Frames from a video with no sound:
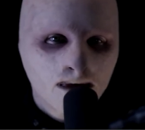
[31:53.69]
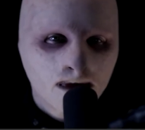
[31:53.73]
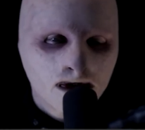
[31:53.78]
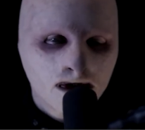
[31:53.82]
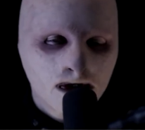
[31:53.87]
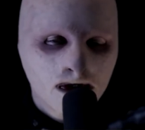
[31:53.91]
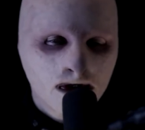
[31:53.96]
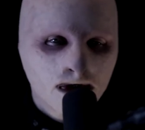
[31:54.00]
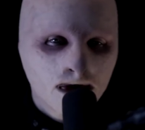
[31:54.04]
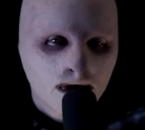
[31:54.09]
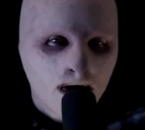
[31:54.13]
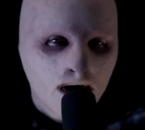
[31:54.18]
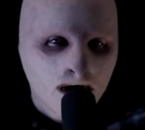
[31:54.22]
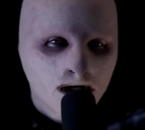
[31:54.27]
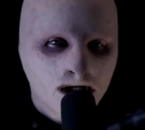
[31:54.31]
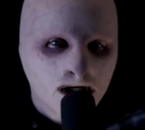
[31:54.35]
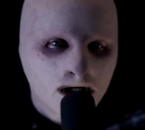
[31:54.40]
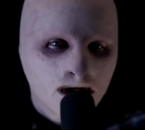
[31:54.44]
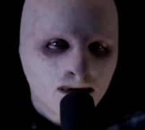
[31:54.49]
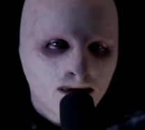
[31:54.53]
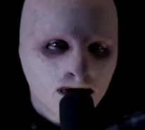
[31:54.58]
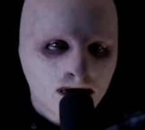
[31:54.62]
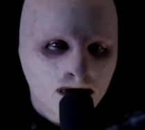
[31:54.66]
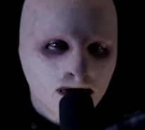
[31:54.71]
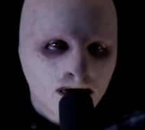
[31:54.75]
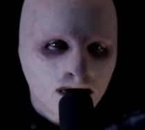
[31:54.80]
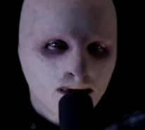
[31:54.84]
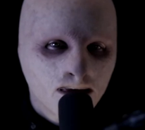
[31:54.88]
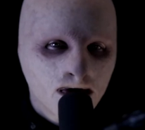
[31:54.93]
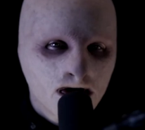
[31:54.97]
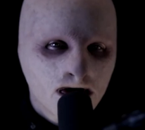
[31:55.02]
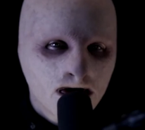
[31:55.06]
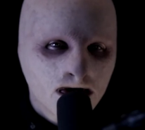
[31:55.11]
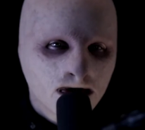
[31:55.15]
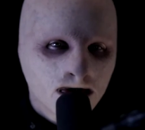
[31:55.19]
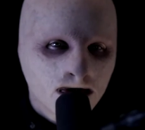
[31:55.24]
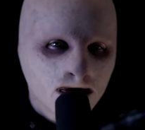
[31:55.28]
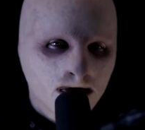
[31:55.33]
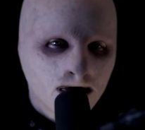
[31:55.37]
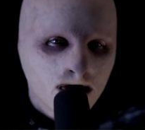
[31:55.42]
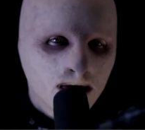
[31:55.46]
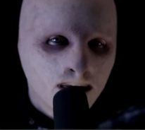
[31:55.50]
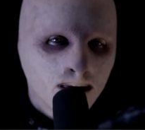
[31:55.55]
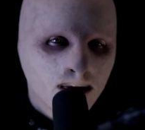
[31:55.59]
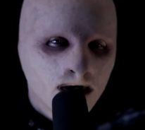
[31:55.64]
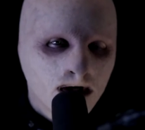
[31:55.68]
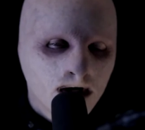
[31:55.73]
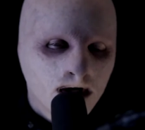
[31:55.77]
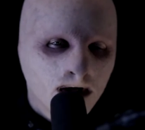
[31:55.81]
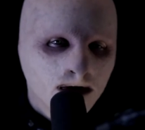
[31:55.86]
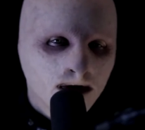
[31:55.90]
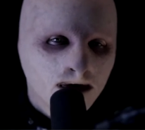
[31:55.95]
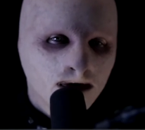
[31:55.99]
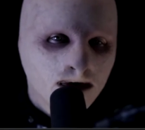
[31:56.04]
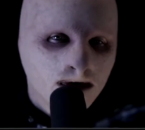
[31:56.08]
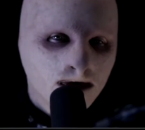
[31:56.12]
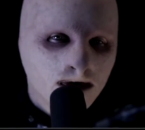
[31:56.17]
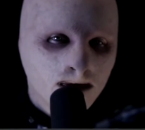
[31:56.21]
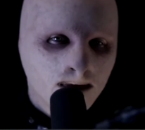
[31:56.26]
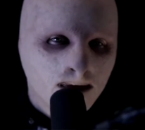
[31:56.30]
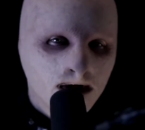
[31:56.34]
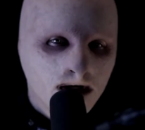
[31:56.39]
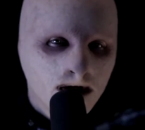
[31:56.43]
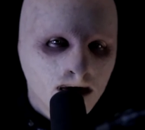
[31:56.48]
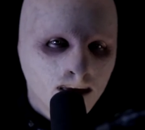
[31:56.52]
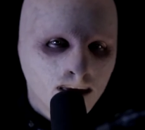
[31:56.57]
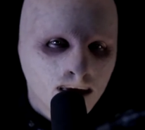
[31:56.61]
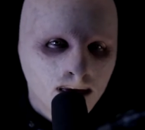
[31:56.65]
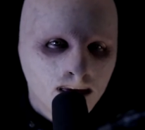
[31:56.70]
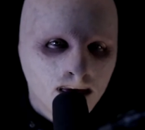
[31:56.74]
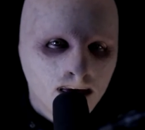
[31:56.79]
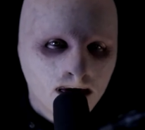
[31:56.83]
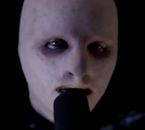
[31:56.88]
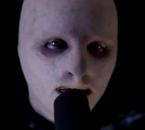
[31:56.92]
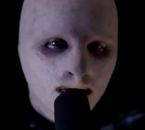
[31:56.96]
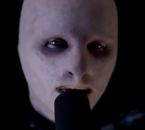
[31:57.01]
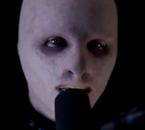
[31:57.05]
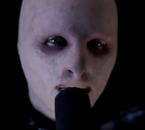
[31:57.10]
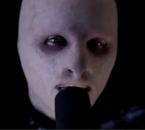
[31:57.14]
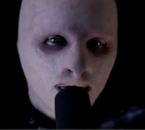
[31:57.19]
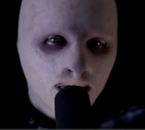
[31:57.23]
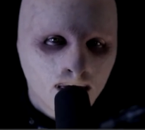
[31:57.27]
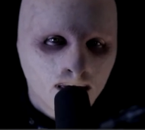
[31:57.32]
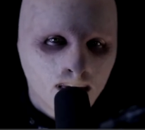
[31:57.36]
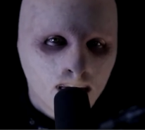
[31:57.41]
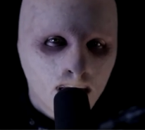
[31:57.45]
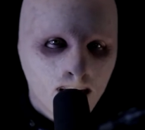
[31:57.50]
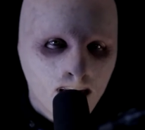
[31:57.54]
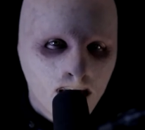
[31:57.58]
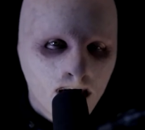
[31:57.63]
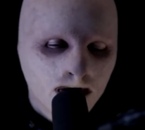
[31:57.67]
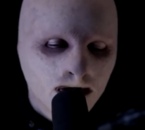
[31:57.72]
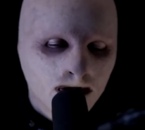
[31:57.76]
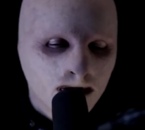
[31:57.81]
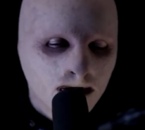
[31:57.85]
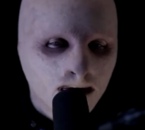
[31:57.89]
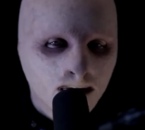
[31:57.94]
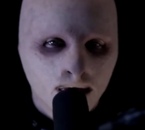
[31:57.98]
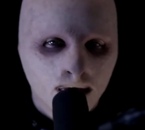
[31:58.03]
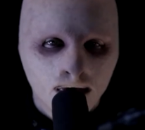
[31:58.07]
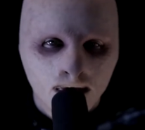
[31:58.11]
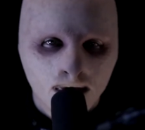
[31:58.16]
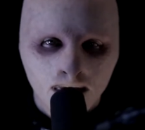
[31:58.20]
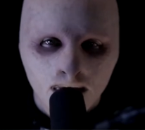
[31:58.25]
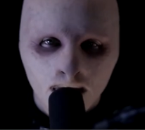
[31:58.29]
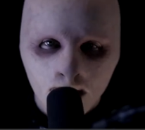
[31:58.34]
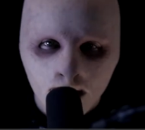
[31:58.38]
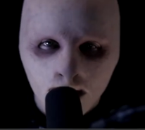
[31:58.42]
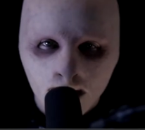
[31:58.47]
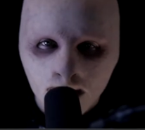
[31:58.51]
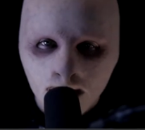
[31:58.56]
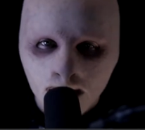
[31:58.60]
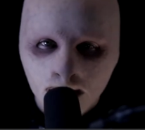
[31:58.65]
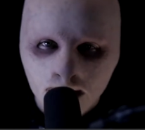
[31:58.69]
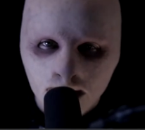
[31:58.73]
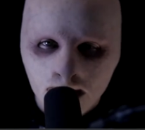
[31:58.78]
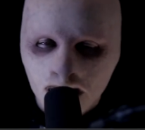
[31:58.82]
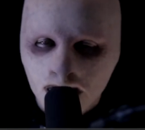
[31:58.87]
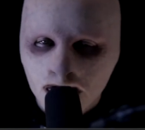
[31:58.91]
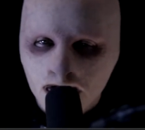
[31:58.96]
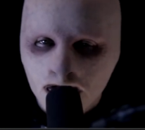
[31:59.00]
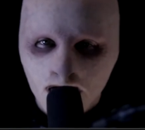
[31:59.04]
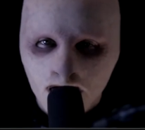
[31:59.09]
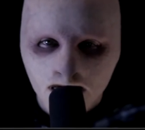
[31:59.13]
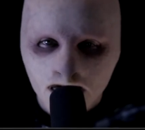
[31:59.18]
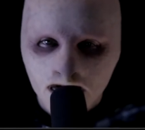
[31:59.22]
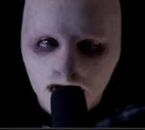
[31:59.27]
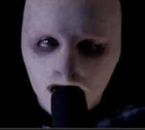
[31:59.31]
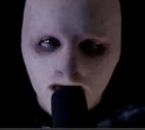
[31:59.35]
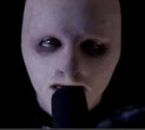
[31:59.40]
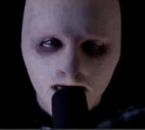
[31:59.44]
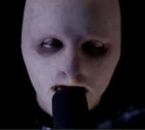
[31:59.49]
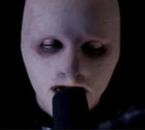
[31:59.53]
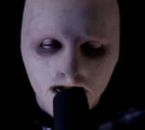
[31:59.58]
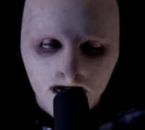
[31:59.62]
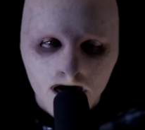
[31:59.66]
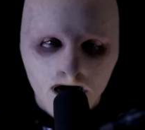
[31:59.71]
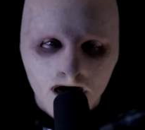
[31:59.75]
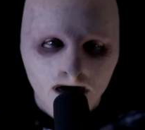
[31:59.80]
Since you're already in, what it's going to be is you're going to be on the BOPP, the Board of Probation and Parole, just out of Davidson